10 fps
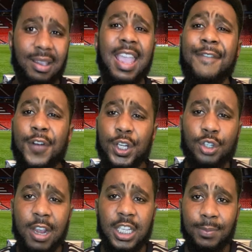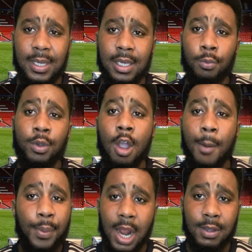It frustrates me. We
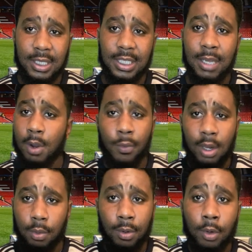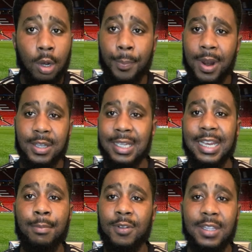can't pronounce the team, but we cannot pronounce the
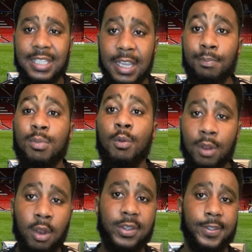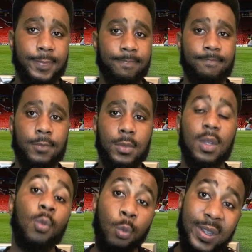name of the team, but we lost.
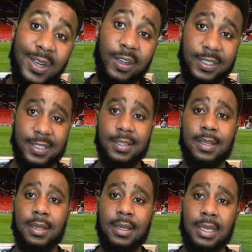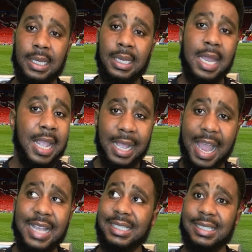We lost. And
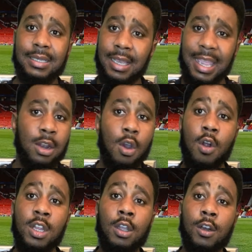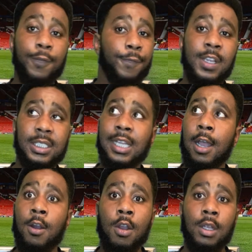guys, again, Oli Gunnar
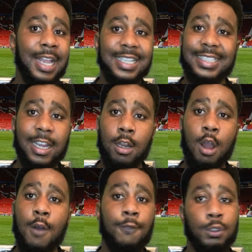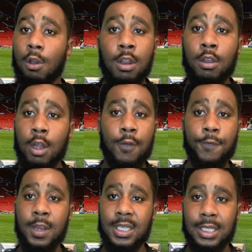freestyle. That second half was Oli Gunnar
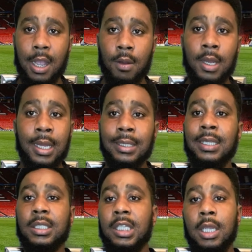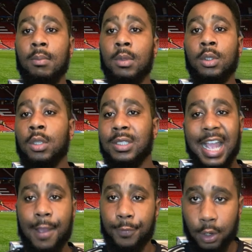freestyle. The team doesn't
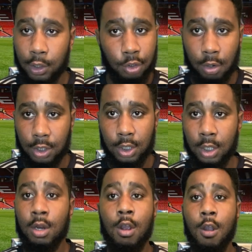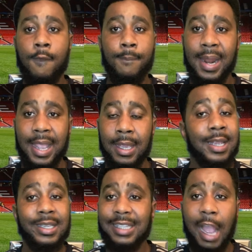have a construction of
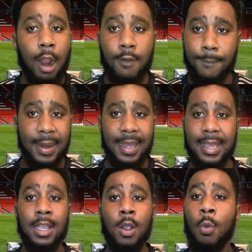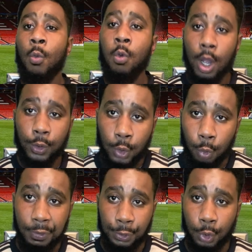play, style of play. What do
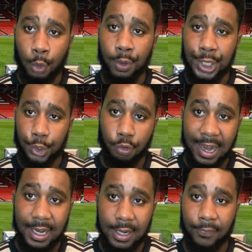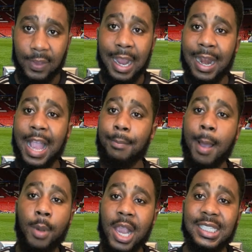we do in training? And like
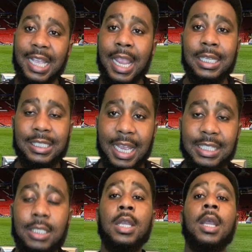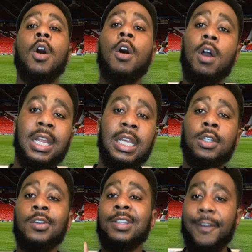my boy Saeed says,
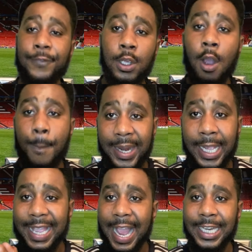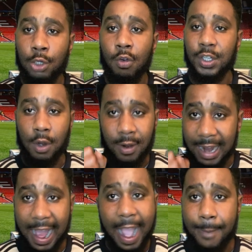Oli, you definitely are playing Candy Crush on
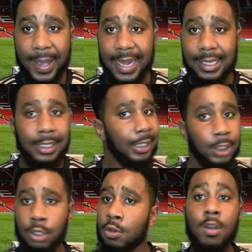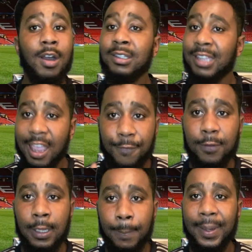that iPad. You are
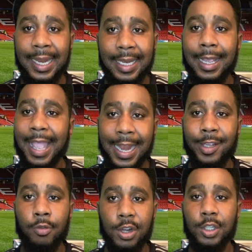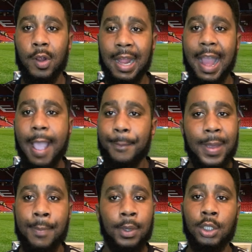definitely playing Candy Crush on that
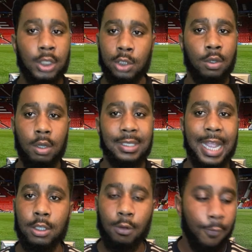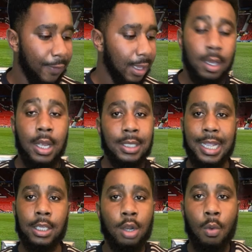iPad because it's not a tactical thing.
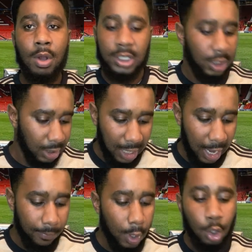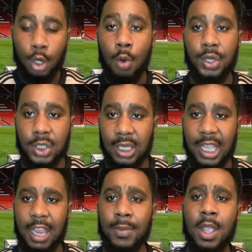You're not watching the game.
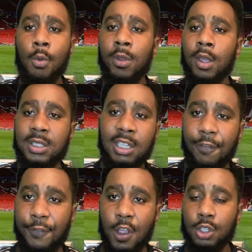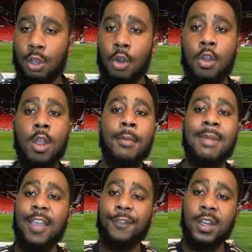We can see the first goal.
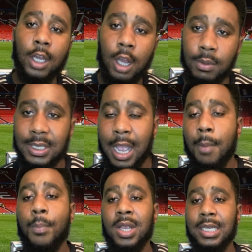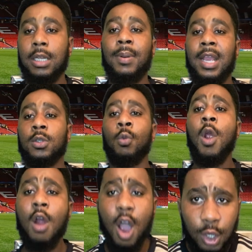Matt Finn comes out, points at the players.
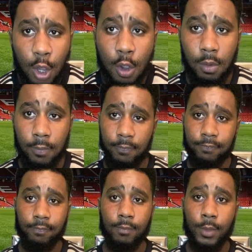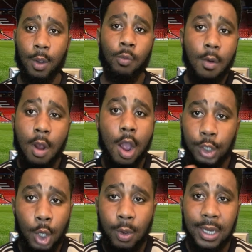Where are you? Where are
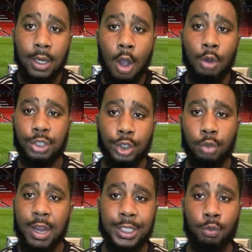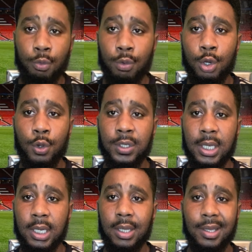you in the whole situation when we're
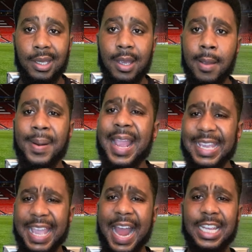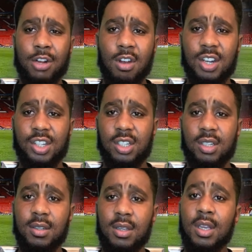losing? Playing Candy Crush.
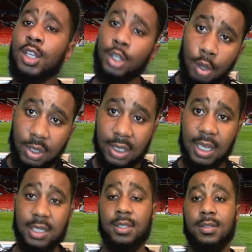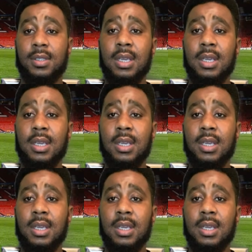Useless.